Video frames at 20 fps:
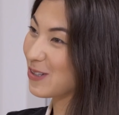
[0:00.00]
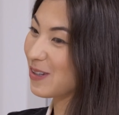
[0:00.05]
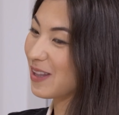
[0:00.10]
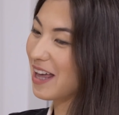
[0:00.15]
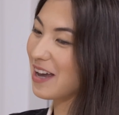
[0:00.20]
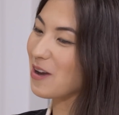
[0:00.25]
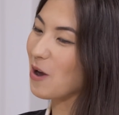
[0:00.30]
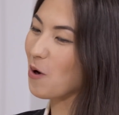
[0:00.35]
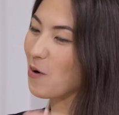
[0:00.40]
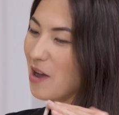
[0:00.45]
So you're
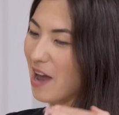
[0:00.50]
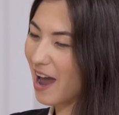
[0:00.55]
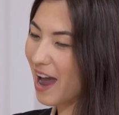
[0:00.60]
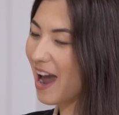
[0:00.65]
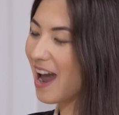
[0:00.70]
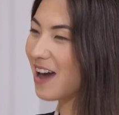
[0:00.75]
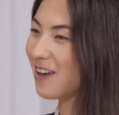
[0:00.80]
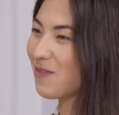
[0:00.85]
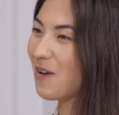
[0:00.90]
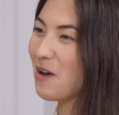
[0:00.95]
like,
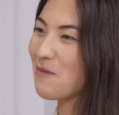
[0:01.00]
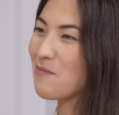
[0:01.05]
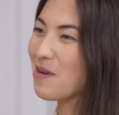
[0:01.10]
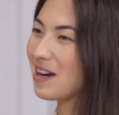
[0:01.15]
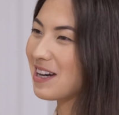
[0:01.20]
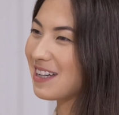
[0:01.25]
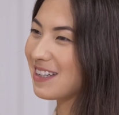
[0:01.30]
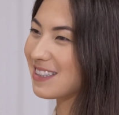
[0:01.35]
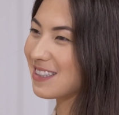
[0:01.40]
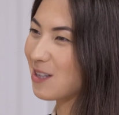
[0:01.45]
okay, my
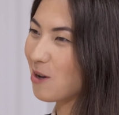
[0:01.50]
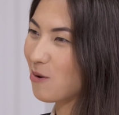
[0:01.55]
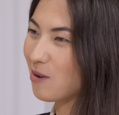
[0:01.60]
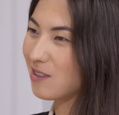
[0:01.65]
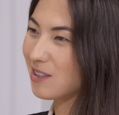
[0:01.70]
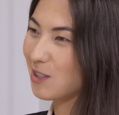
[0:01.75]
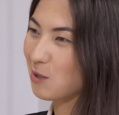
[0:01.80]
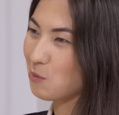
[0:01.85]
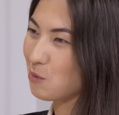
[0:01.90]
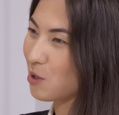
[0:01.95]
money is
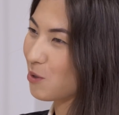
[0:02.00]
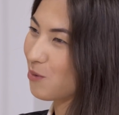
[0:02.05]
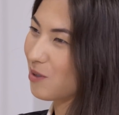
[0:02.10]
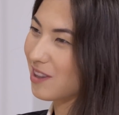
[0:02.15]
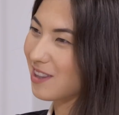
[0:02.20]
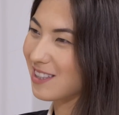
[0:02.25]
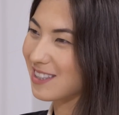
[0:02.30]
going somewhere with